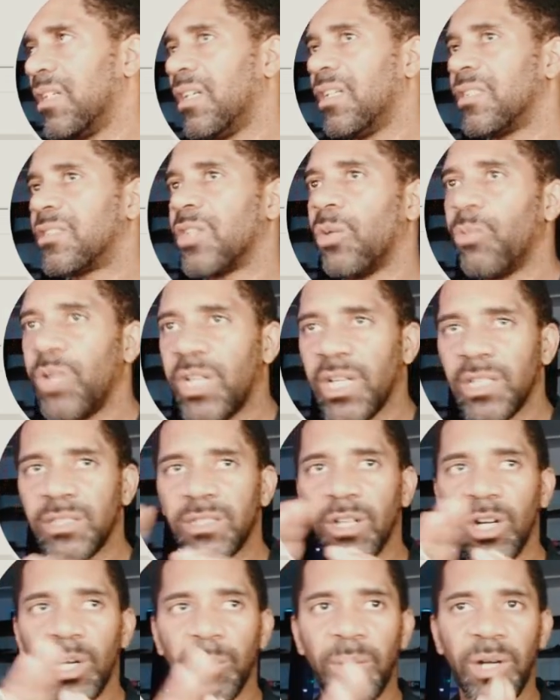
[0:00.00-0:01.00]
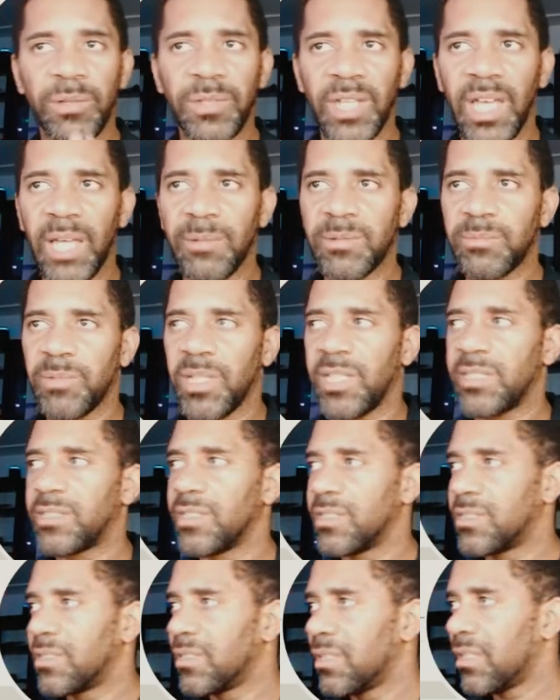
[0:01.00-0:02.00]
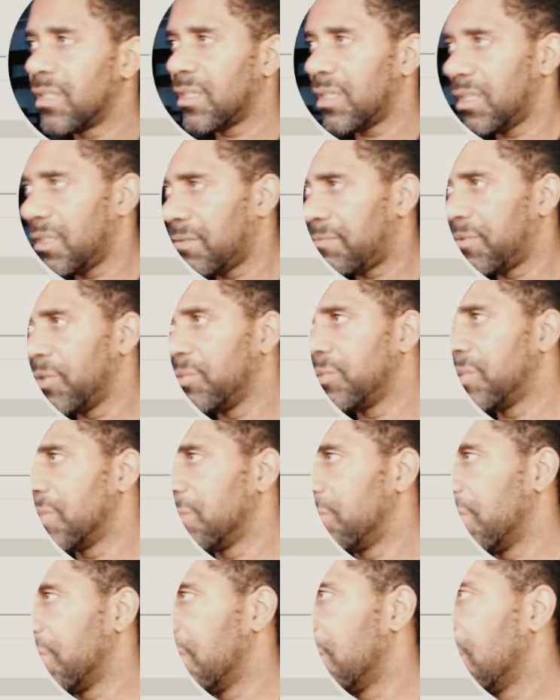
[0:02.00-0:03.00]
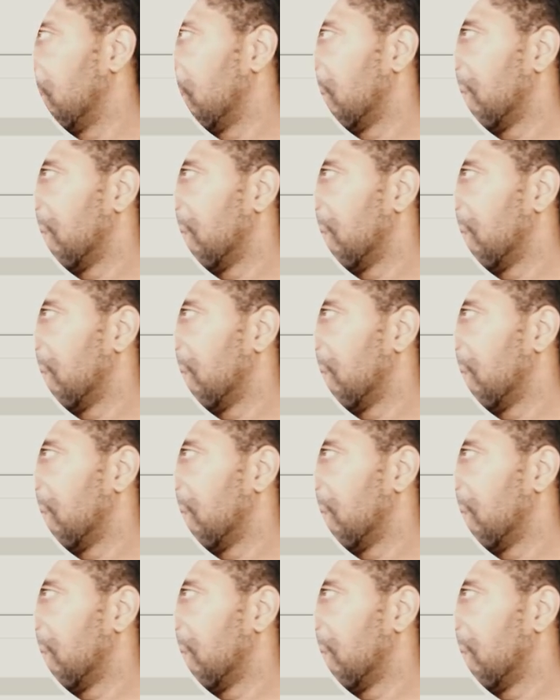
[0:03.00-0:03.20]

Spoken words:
So we're going to talk about namespaces in the future, but